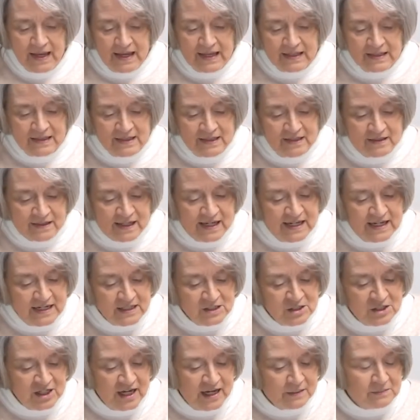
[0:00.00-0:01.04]
The King
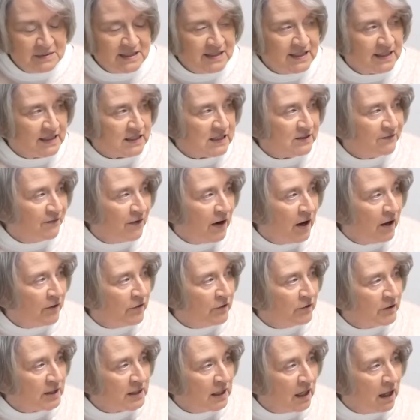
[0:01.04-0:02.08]
James says
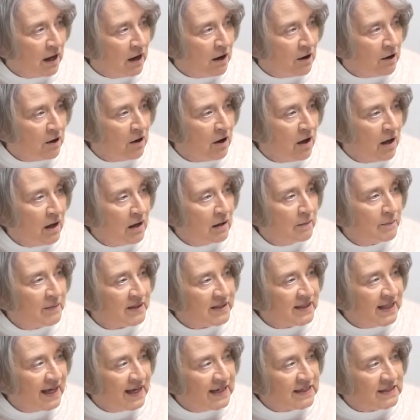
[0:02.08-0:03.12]
father-in-law, but
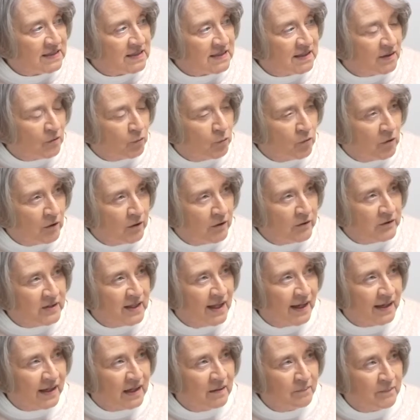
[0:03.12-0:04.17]
that is a word
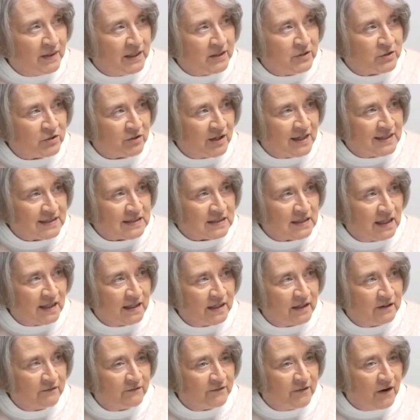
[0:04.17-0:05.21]
that can be
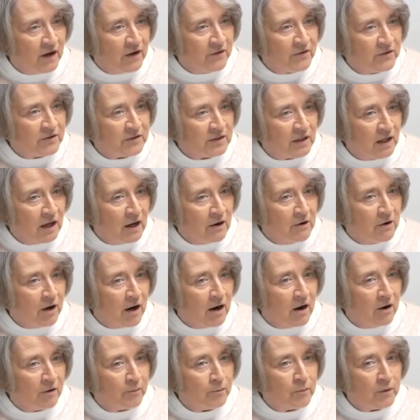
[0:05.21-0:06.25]
translated father-in-law
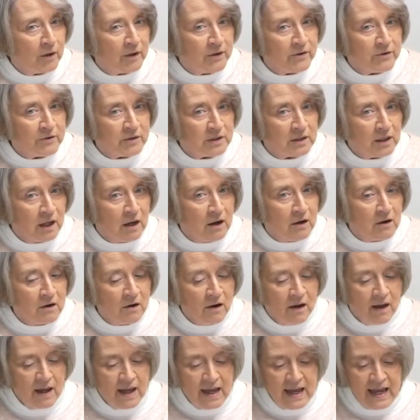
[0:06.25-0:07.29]
or brother-in-law.
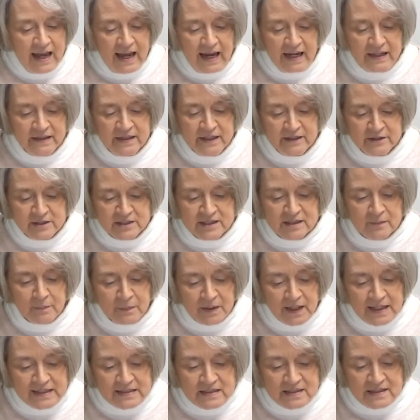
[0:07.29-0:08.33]
And there's a
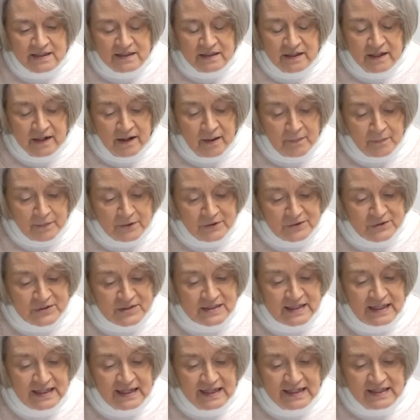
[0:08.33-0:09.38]
place in Numbers
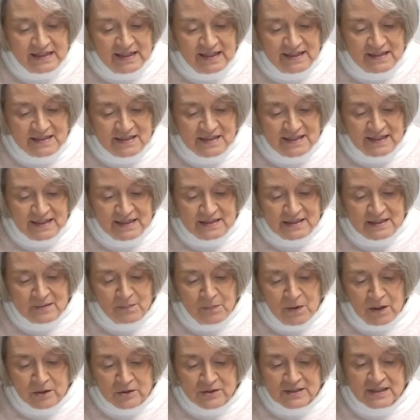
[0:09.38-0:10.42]
that says
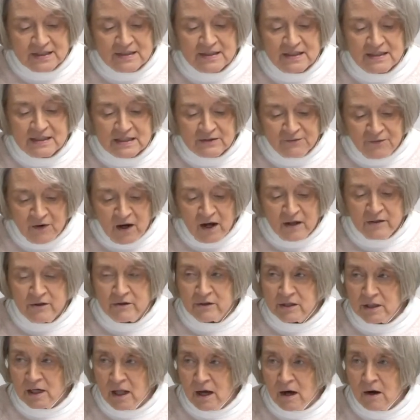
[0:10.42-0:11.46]
Moses'
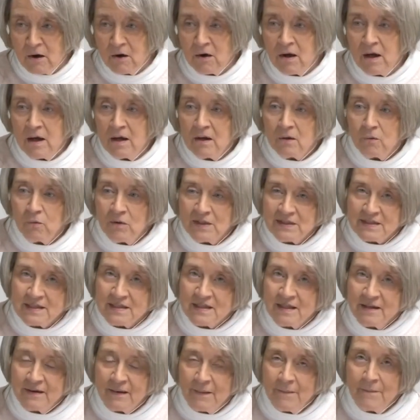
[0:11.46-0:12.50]
father-in-law was
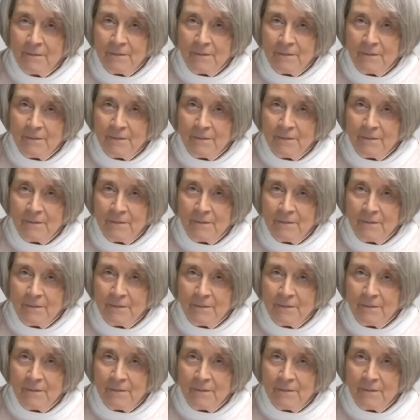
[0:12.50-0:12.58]
the